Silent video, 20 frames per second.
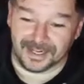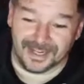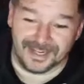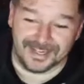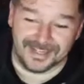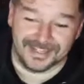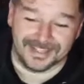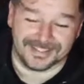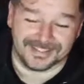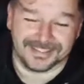
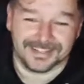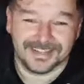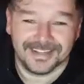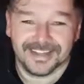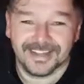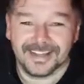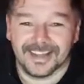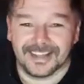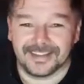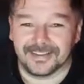child
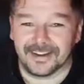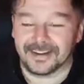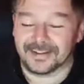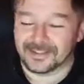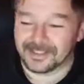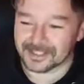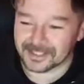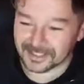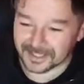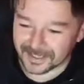and
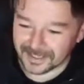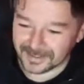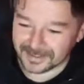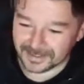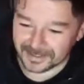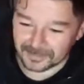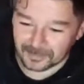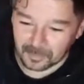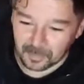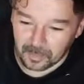'90s child
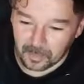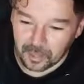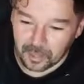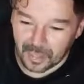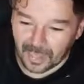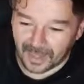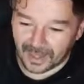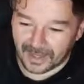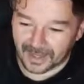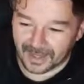that
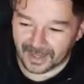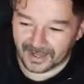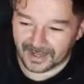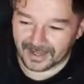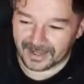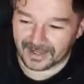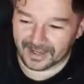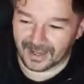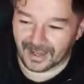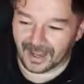uh,
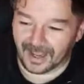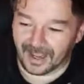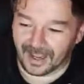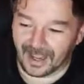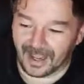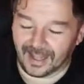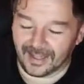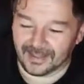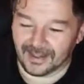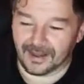
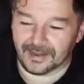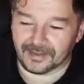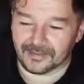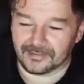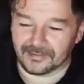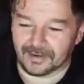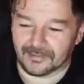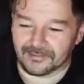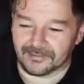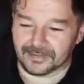a, a lot of
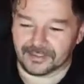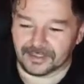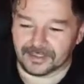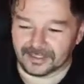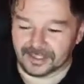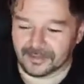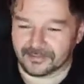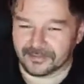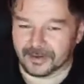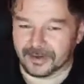references
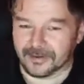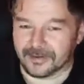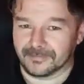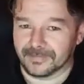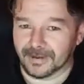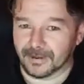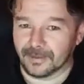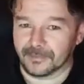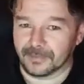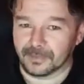have kind of
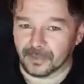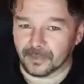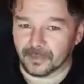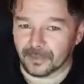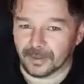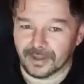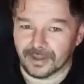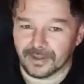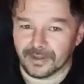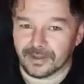found their
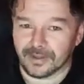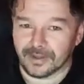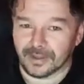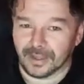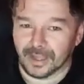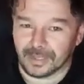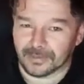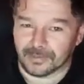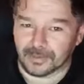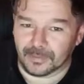way
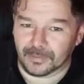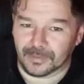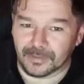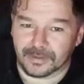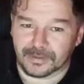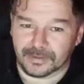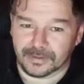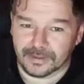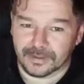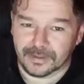into my work.
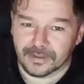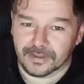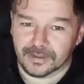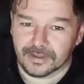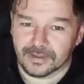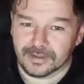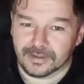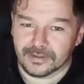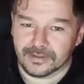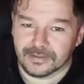
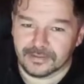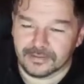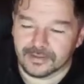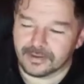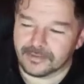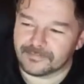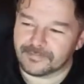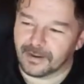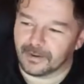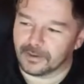Not
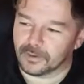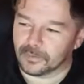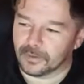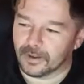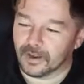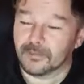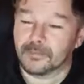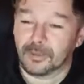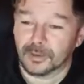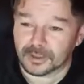found a way;
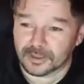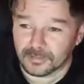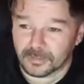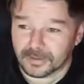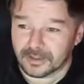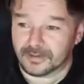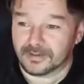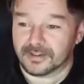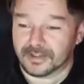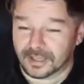I've put them in
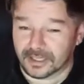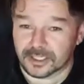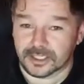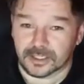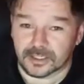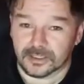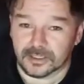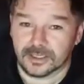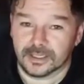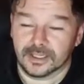there
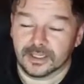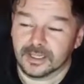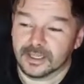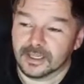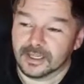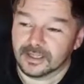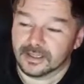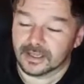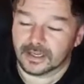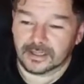intentionally,
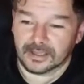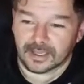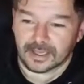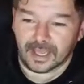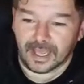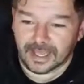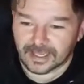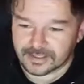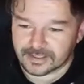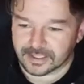like like a
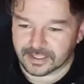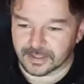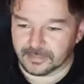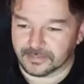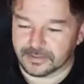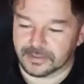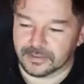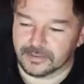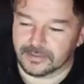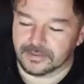hat tip
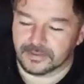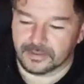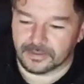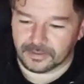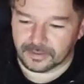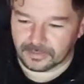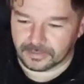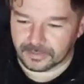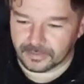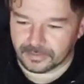to
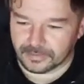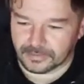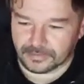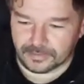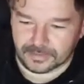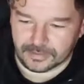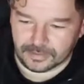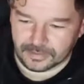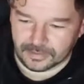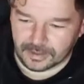to the
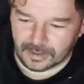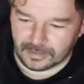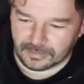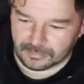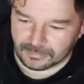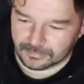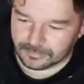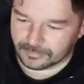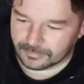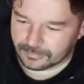the
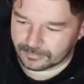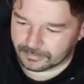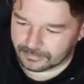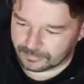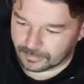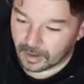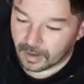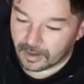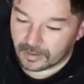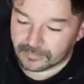um,
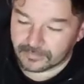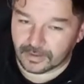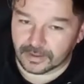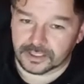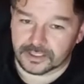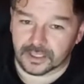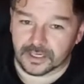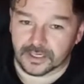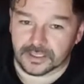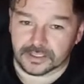
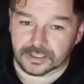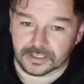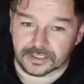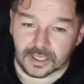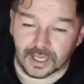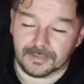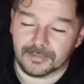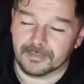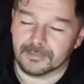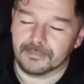franchises.
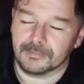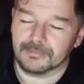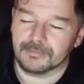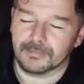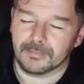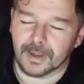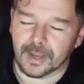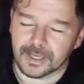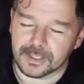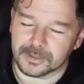I'm a
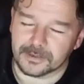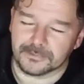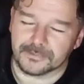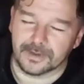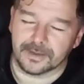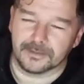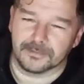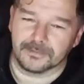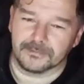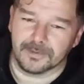major fan
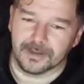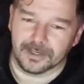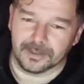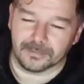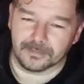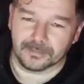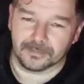of Venom,